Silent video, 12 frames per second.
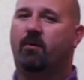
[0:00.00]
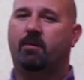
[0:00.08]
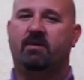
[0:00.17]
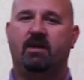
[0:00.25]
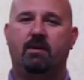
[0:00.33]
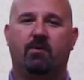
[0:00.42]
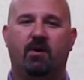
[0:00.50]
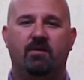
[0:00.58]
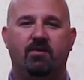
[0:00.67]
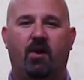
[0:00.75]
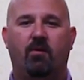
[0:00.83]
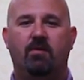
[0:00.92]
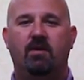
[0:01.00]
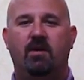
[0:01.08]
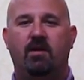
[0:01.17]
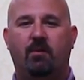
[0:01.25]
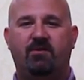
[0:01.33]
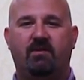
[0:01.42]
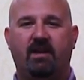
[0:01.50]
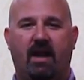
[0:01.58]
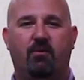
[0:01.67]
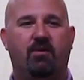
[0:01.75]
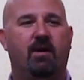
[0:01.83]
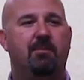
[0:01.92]
formula anymore. No, they were selling an
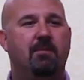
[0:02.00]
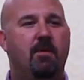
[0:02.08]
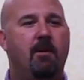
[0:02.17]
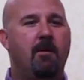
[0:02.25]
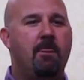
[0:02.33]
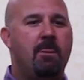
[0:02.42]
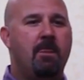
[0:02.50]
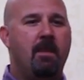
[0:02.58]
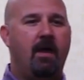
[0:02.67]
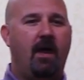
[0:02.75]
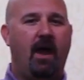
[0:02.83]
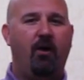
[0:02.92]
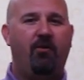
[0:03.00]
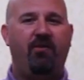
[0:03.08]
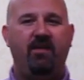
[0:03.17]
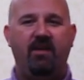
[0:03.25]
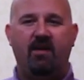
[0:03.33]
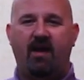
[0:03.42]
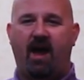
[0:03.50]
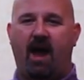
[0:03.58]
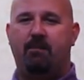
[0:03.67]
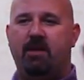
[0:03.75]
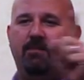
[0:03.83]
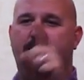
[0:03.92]
outcome. Healthy,
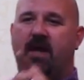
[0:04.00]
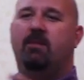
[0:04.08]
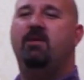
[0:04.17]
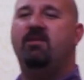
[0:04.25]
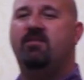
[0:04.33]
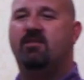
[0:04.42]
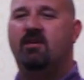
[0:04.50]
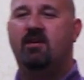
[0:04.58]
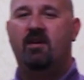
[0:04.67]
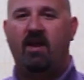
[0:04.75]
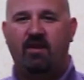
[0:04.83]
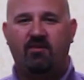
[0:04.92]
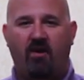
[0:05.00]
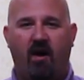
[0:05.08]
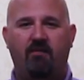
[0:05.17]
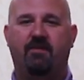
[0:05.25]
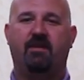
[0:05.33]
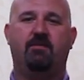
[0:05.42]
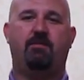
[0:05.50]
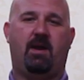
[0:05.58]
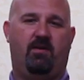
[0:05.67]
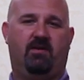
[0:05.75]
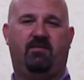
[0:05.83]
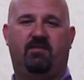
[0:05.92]
happy babies and confident
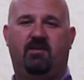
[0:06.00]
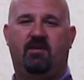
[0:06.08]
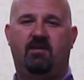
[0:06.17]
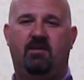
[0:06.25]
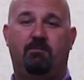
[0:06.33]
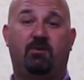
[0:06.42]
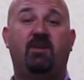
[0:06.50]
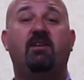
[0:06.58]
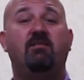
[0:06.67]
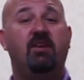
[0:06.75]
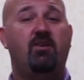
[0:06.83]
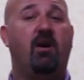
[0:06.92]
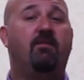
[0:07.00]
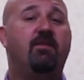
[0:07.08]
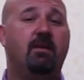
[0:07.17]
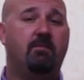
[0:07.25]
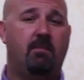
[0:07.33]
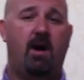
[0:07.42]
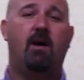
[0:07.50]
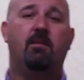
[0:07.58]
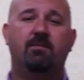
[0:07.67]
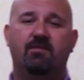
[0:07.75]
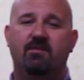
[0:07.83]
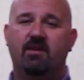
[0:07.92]
parents, particularly confident
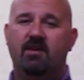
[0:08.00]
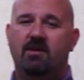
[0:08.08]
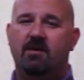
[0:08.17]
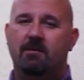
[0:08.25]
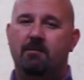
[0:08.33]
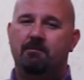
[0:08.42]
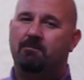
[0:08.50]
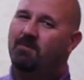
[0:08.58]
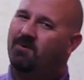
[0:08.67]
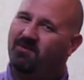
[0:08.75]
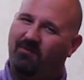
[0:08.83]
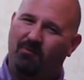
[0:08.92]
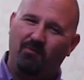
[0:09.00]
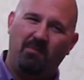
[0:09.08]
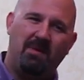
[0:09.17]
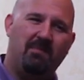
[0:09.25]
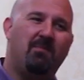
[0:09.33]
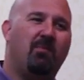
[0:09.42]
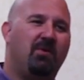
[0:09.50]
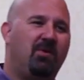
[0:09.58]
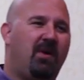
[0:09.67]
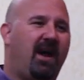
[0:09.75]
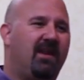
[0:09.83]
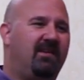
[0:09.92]
moms. Because if you remember when
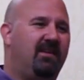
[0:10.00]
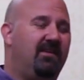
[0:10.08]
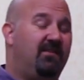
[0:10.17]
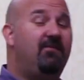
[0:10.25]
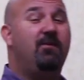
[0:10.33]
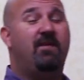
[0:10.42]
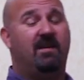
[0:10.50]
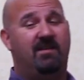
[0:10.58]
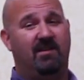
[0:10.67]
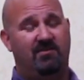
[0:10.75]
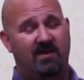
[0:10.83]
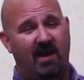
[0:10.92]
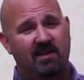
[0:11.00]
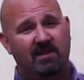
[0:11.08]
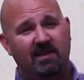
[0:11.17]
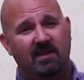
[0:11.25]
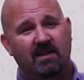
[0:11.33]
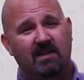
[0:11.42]
you had kids, if you've had kids yet,